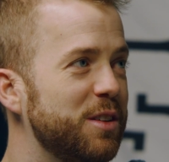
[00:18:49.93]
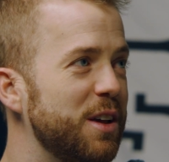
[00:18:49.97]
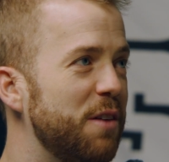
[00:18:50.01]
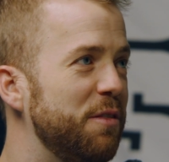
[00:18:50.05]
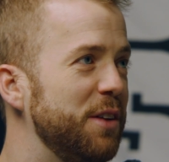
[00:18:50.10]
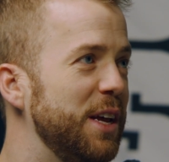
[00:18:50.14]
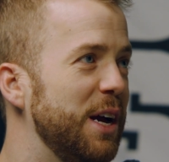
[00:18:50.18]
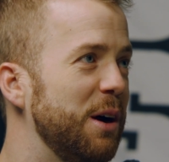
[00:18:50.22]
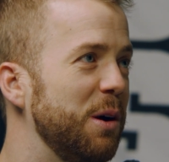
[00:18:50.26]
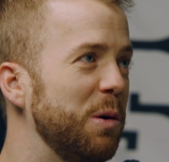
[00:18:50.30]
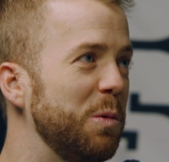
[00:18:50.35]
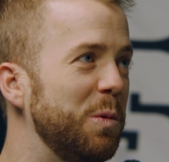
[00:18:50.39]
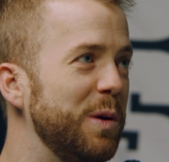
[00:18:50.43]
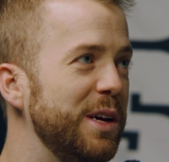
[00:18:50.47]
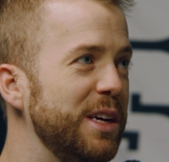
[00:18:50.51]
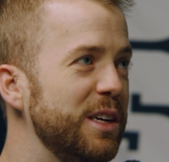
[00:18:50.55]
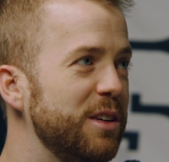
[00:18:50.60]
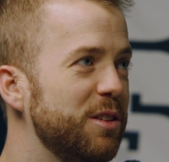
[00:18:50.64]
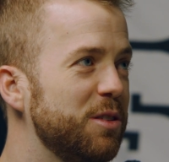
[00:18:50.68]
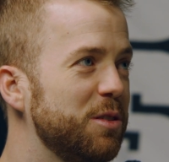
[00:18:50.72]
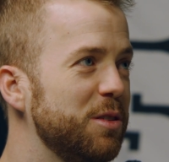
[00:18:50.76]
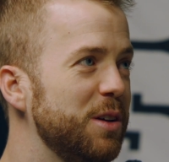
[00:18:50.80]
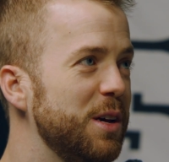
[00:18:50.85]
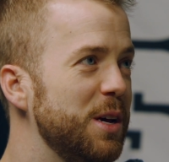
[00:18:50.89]
70-hour
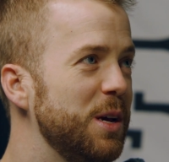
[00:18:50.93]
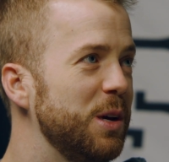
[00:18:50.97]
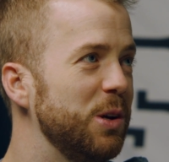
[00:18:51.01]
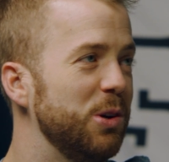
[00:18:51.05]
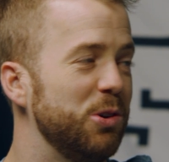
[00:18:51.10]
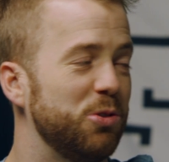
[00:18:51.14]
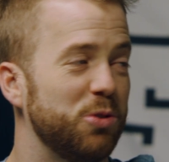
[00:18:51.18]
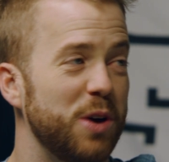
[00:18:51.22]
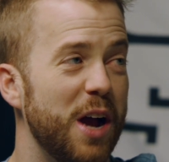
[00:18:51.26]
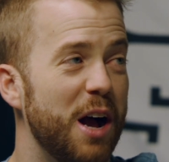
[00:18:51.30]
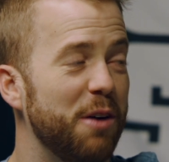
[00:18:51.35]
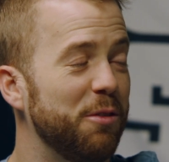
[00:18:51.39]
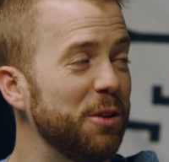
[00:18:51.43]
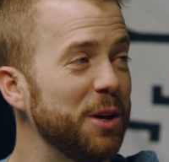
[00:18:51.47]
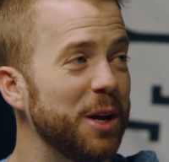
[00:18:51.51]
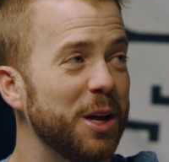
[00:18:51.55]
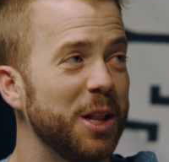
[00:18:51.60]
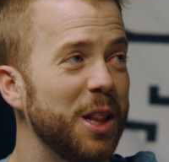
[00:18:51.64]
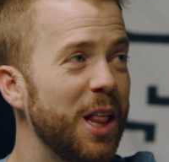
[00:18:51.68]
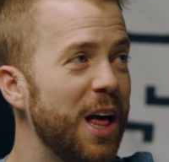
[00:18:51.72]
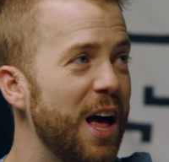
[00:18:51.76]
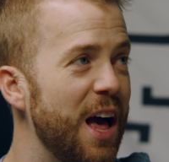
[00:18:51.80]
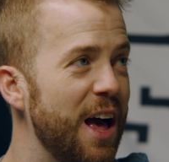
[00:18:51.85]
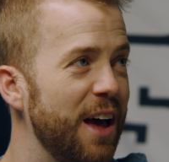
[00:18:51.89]
weeks. You're traveling a
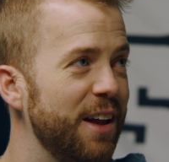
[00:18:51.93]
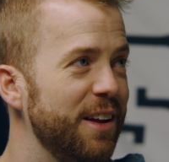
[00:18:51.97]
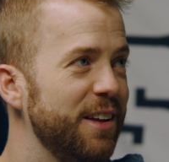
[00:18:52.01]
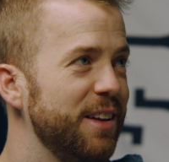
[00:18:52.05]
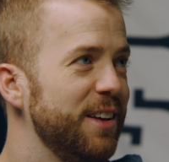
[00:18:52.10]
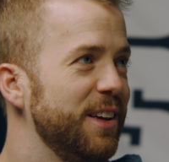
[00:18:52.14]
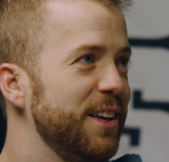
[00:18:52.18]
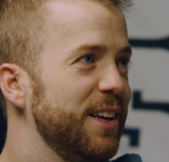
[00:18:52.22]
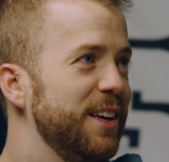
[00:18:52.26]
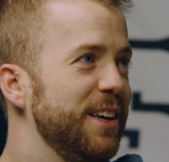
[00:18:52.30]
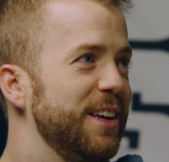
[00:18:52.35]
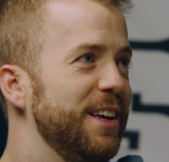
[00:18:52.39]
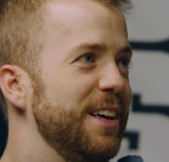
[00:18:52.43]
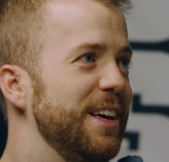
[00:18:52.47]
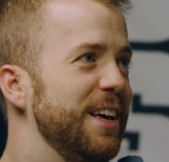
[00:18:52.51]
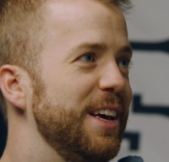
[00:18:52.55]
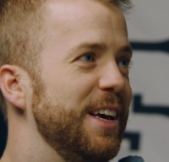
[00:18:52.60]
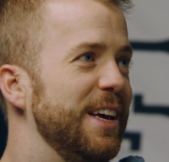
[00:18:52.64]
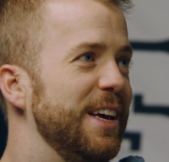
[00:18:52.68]
lot. Yep.